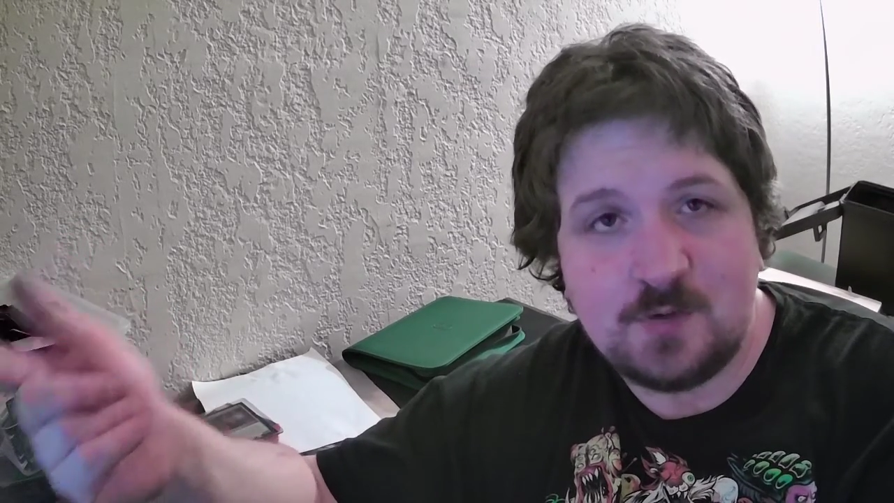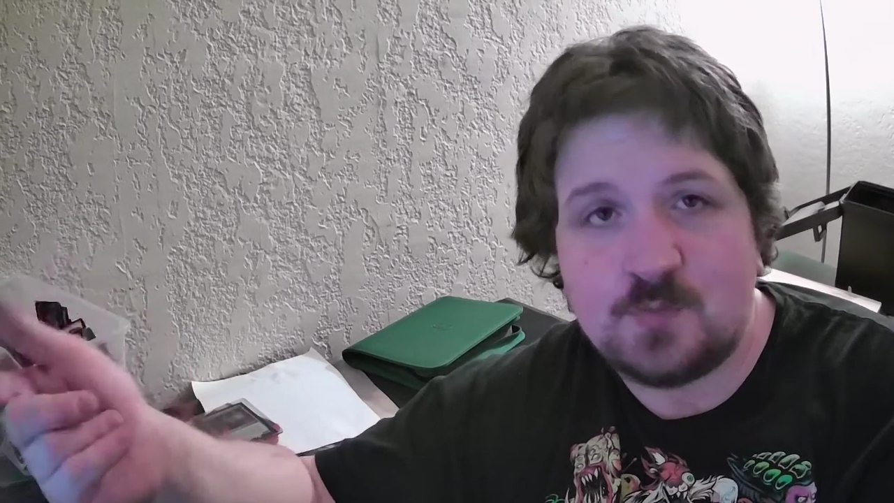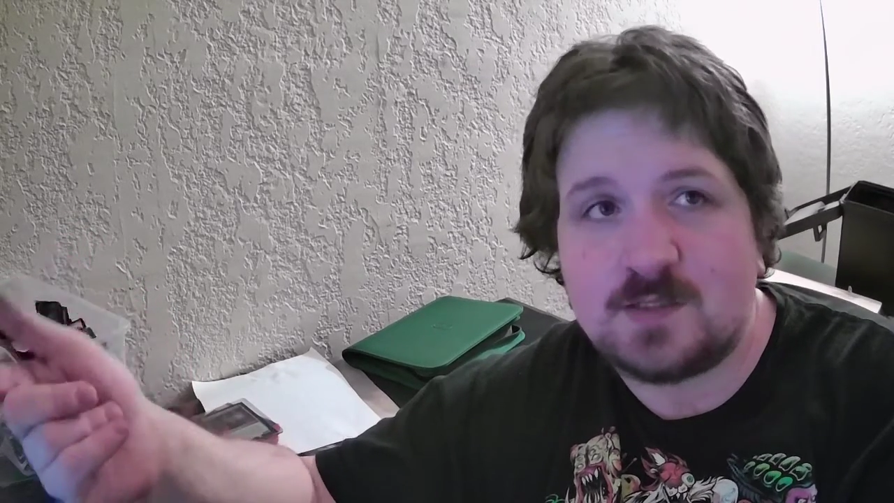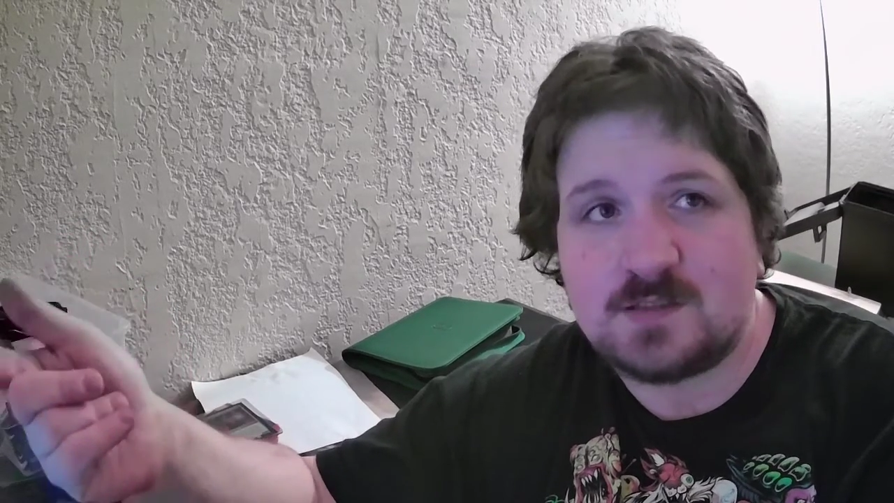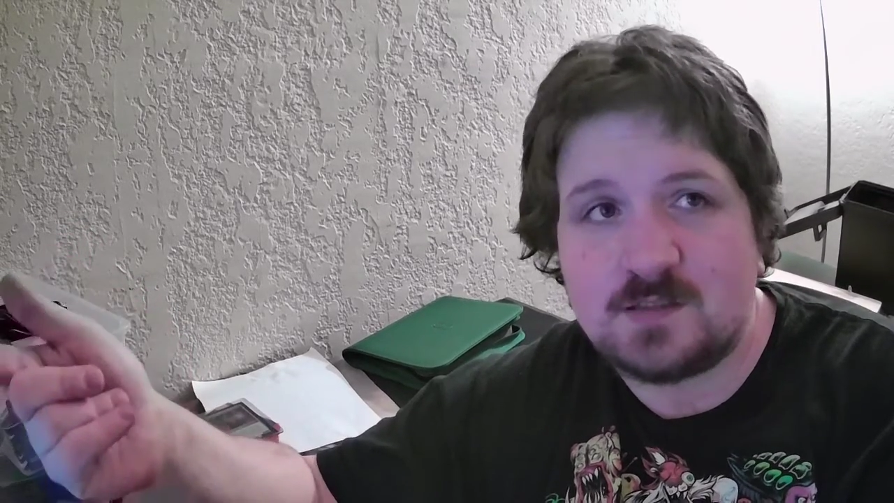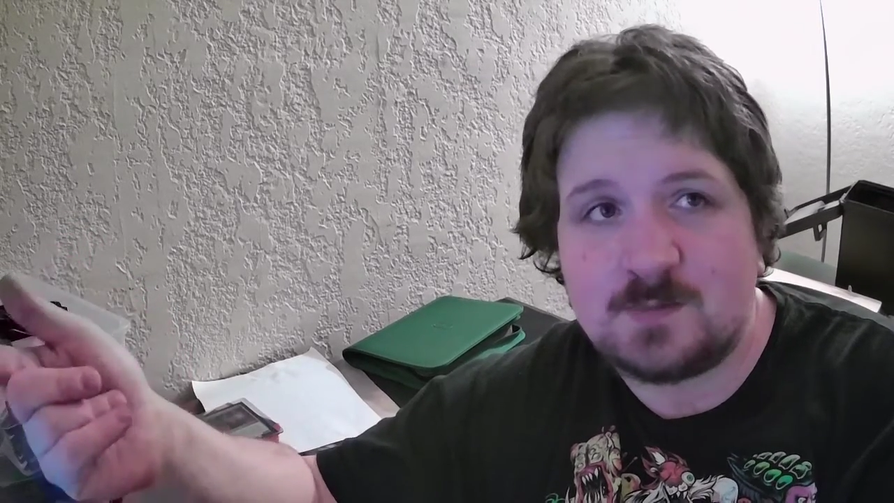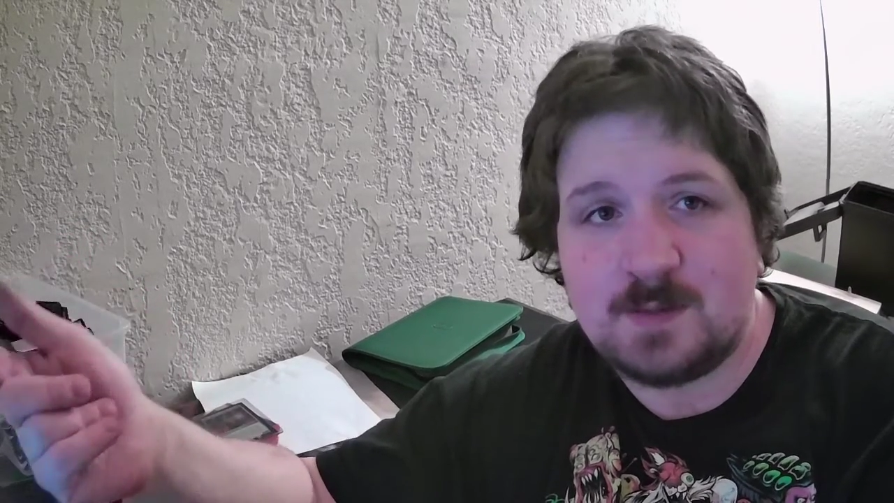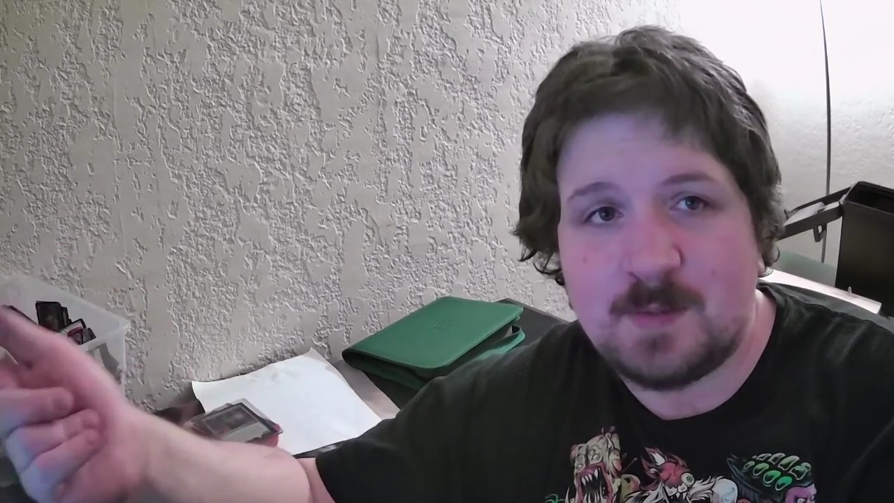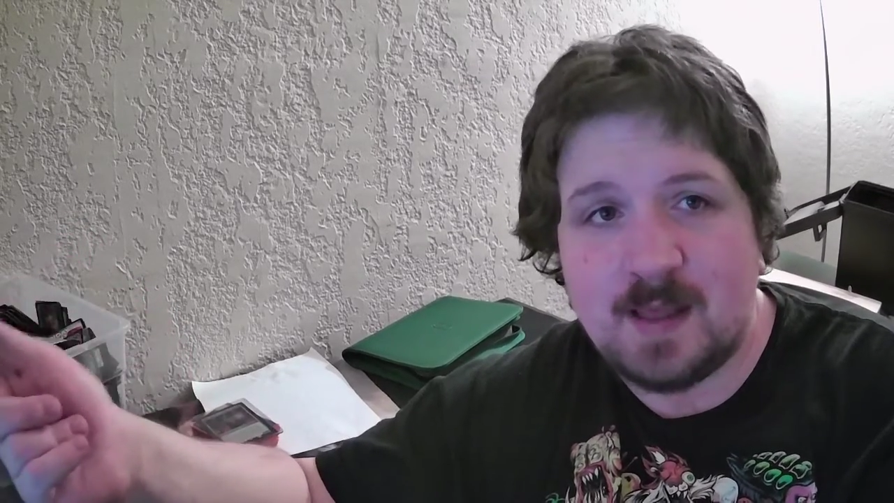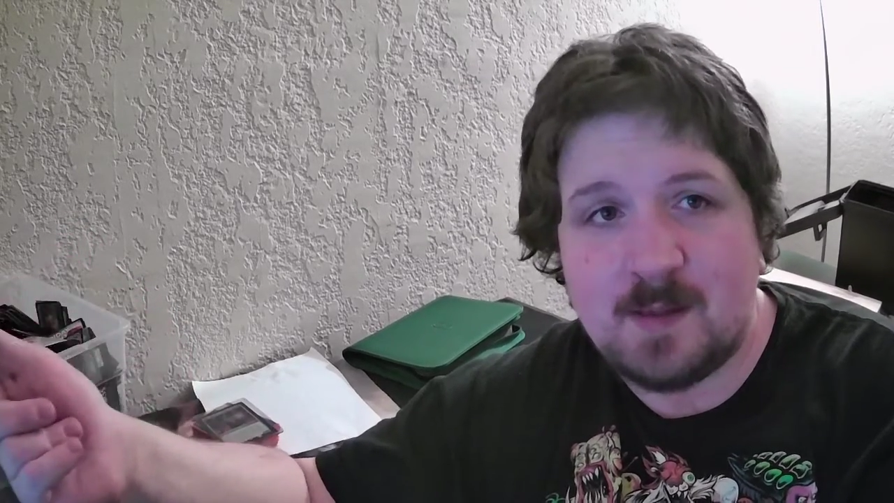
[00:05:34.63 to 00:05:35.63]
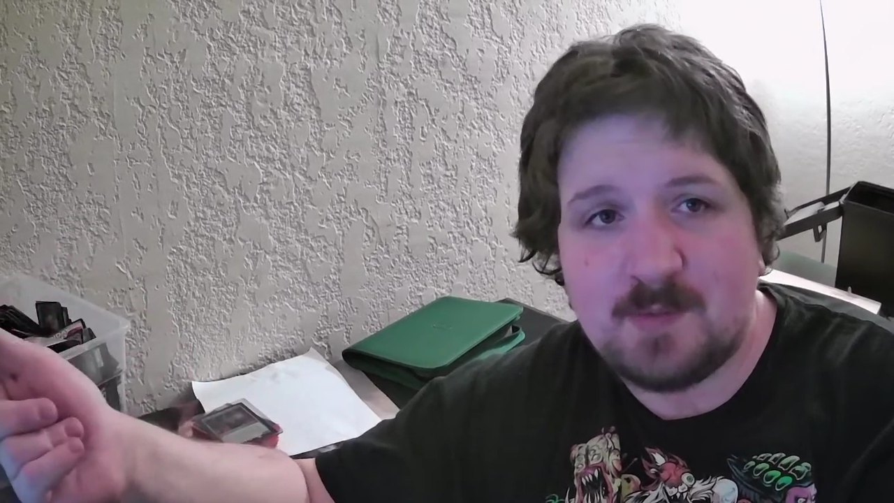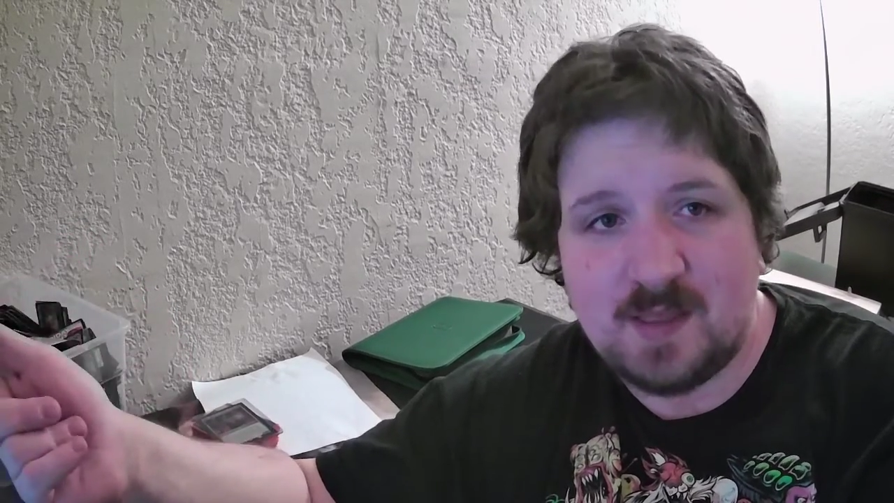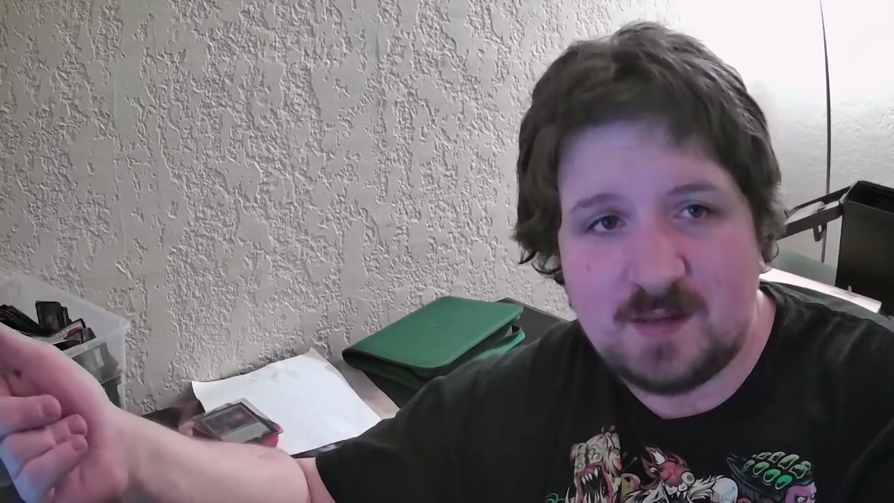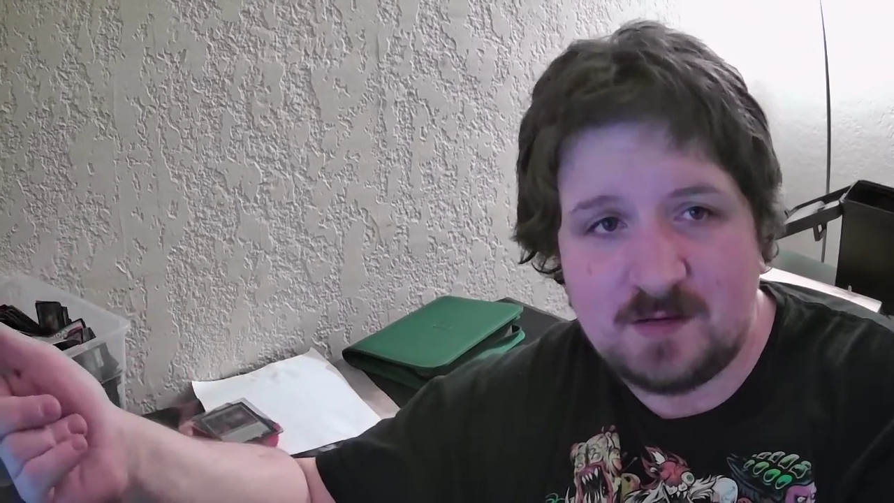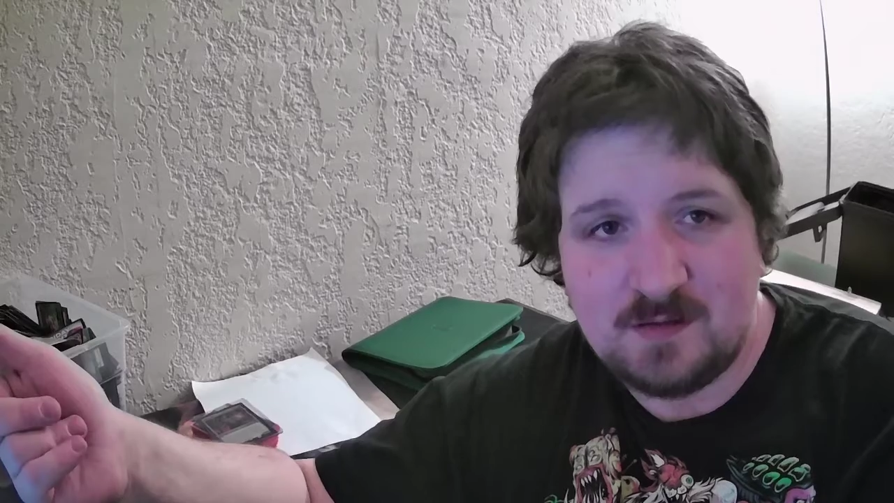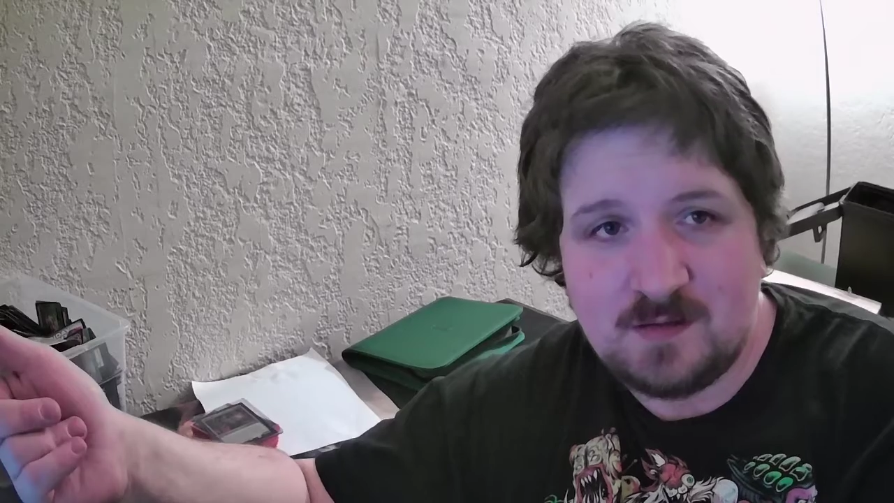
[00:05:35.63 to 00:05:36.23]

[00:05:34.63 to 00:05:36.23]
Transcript: wants to be Batman,